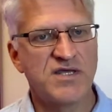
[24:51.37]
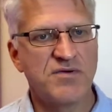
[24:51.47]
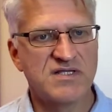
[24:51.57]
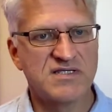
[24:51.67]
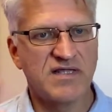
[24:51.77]
You
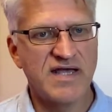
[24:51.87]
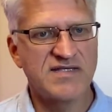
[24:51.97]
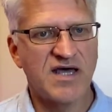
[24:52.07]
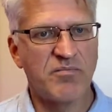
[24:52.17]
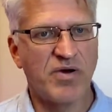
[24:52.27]
can
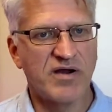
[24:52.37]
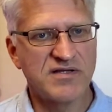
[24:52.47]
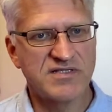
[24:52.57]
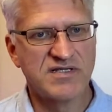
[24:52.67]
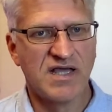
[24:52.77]
slice out
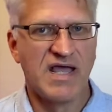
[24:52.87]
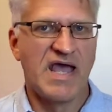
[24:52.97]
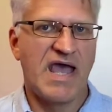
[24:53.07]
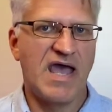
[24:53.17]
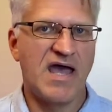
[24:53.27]
parts
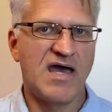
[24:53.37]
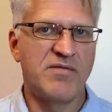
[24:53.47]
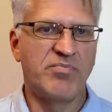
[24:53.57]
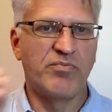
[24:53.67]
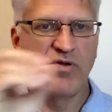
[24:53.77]

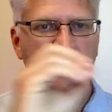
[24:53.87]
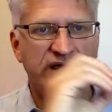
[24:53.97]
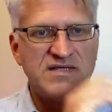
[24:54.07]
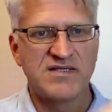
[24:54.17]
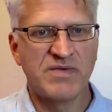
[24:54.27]
and
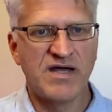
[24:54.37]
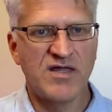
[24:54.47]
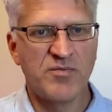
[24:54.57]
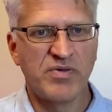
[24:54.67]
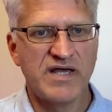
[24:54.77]
replace them in
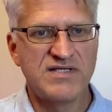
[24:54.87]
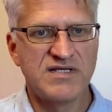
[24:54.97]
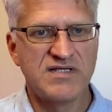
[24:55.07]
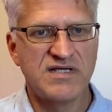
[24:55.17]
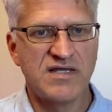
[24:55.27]
other
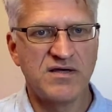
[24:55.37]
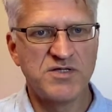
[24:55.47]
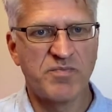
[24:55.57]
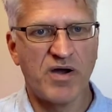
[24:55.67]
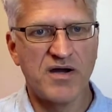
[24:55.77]
places, and
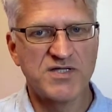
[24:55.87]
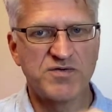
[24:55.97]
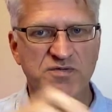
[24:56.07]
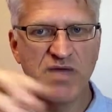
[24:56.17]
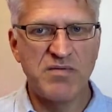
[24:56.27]
those parts,
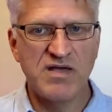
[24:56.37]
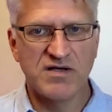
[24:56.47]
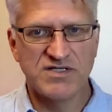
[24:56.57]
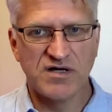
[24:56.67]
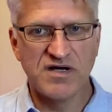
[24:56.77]
which maybe
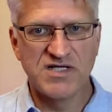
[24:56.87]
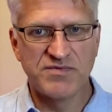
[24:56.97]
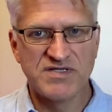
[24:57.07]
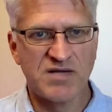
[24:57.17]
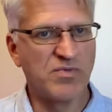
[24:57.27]
started to
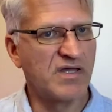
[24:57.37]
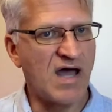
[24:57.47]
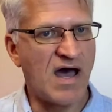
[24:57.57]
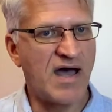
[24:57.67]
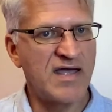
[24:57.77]
resemble an
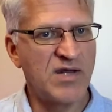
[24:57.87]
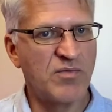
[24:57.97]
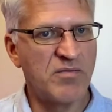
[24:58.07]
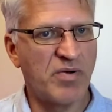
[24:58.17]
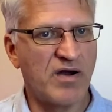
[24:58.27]
eye in
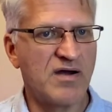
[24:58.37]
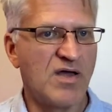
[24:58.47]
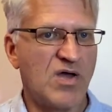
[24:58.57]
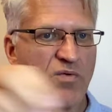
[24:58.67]
one part,